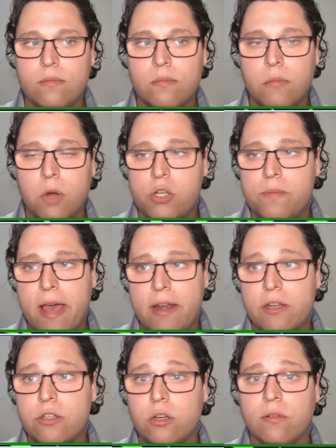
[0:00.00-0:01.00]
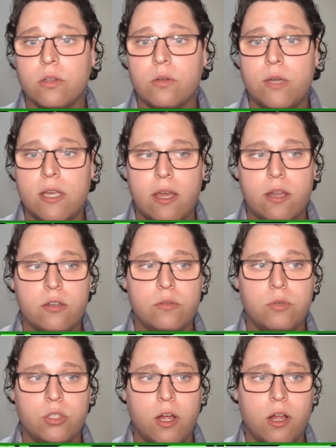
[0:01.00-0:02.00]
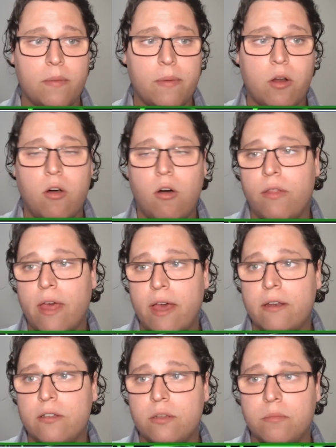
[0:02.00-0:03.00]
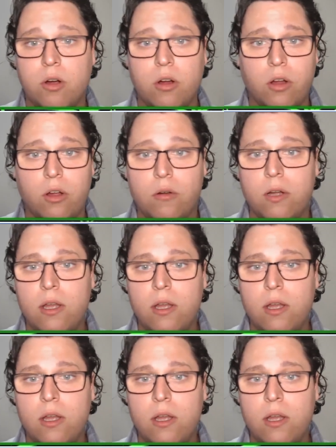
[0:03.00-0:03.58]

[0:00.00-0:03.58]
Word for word: March Madness over the weekend. We'll talk about all that tomorrow.